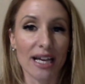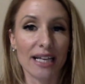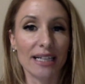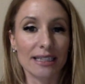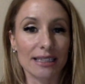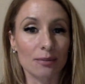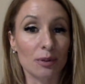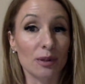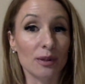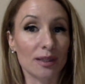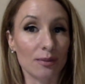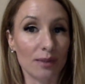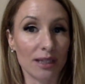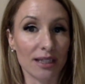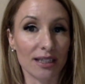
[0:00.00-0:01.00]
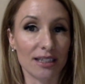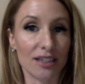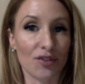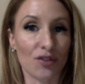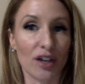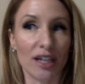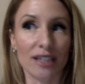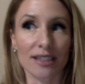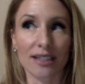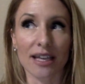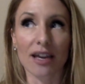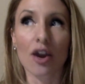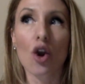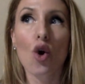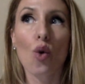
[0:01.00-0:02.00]
And it's supposed to make a difference.
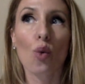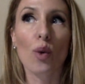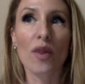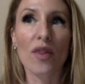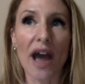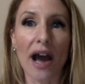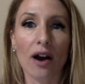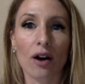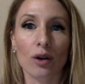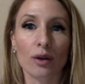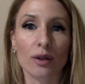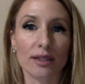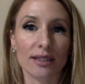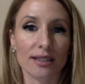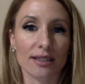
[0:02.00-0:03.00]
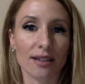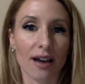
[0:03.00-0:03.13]
Like without,